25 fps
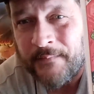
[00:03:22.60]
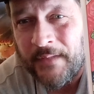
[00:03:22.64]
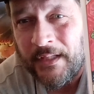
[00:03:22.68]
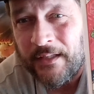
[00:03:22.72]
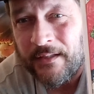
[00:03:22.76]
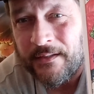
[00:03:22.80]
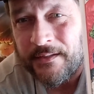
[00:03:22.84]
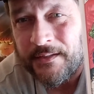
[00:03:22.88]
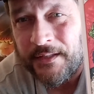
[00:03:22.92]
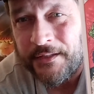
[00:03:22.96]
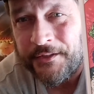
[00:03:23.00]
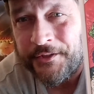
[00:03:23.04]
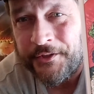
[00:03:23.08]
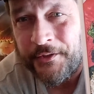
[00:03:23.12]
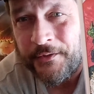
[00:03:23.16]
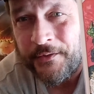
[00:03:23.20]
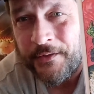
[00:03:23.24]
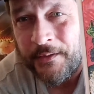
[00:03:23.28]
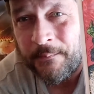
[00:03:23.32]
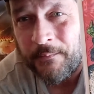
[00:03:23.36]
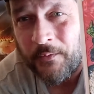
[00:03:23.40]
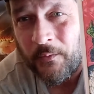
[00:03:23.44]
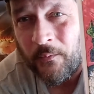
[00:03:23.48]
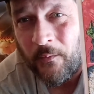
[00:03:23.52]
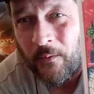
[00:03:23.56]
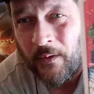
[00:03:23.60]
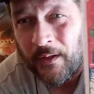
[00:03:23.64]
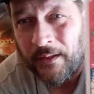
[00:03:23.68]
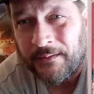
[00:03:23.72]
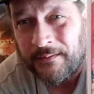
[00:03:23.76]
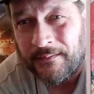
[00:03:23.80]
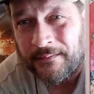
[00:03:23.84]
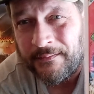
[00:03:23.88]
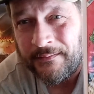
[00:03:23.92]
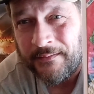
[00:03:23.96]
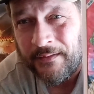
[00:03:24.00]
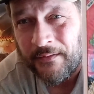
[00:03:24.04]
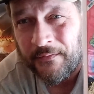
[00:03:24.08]
Here's issue number 1
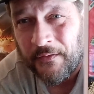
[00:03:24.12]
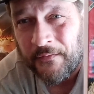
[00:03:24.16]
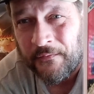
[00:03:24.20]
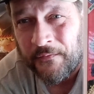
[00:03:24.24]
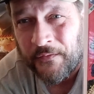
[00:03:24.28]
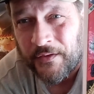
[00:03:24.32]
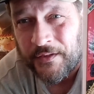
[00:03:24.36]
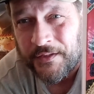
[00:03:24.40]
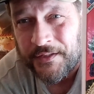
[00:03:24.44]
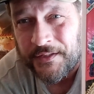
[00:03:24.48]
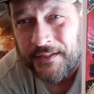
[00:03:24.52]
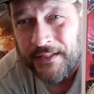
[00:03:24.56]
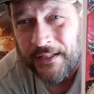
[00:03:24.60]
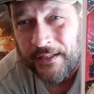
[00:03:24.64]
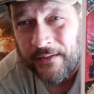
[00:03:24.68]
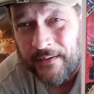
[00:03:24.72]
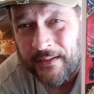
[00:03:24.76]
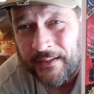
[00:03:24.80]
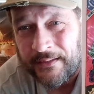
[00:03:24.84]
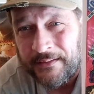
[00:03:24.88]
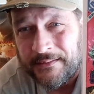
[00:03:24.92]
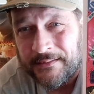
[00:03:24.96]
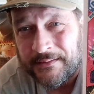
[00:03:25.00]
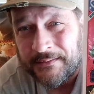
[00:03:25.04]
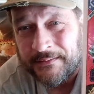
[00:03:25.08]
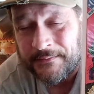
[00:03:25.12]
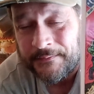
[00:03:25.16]
of the first series.